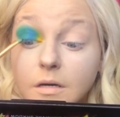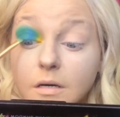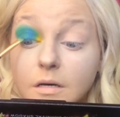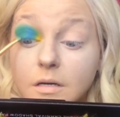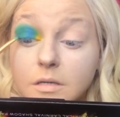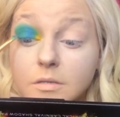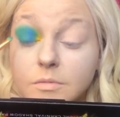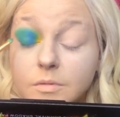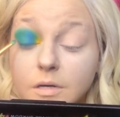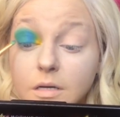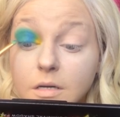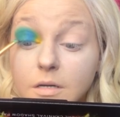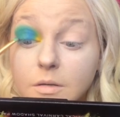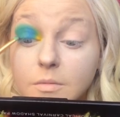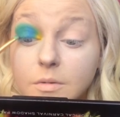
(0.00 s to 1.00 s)
my eyes
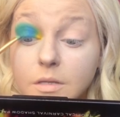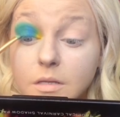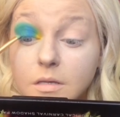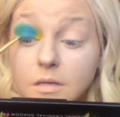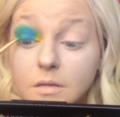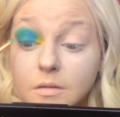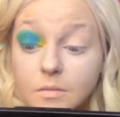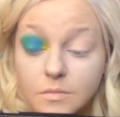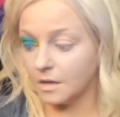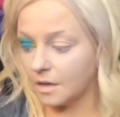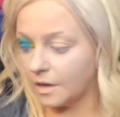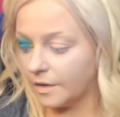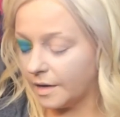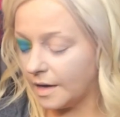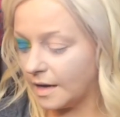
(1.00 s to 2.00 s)
right here with it.
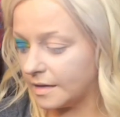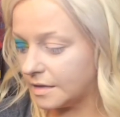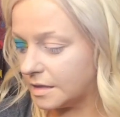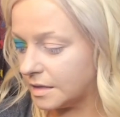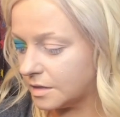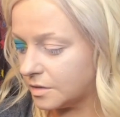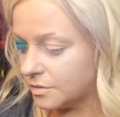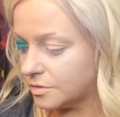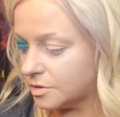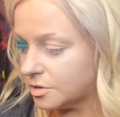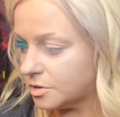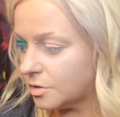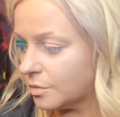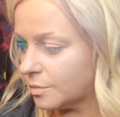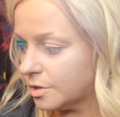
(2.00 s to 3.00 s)
Alright, I think there's
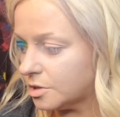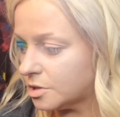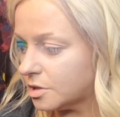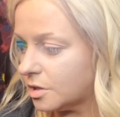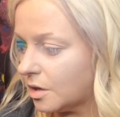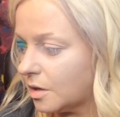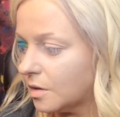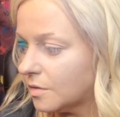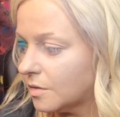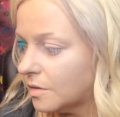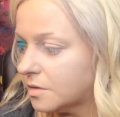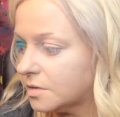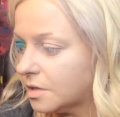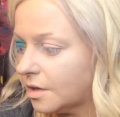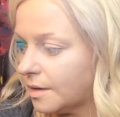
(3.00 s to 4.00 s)
so much color
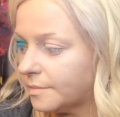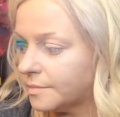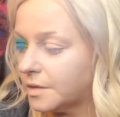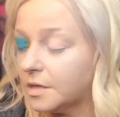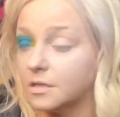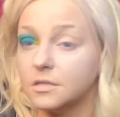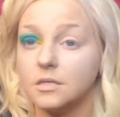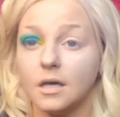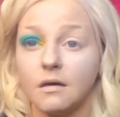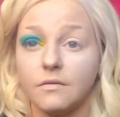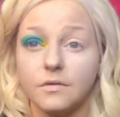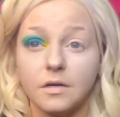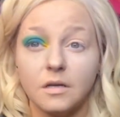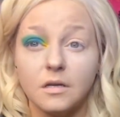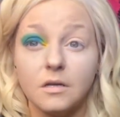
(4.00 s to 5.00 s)
on top that it's
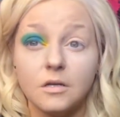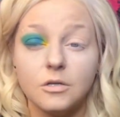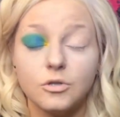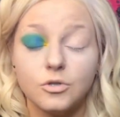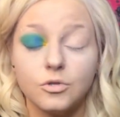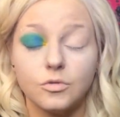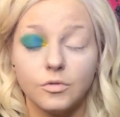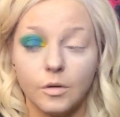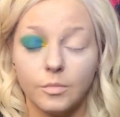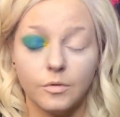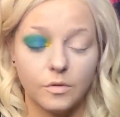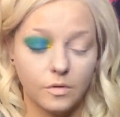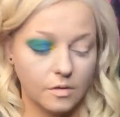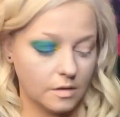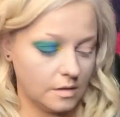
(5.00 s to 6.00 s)
having
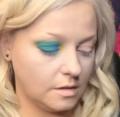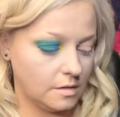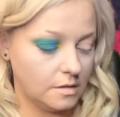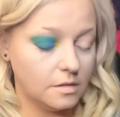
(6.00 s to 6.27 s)
trouble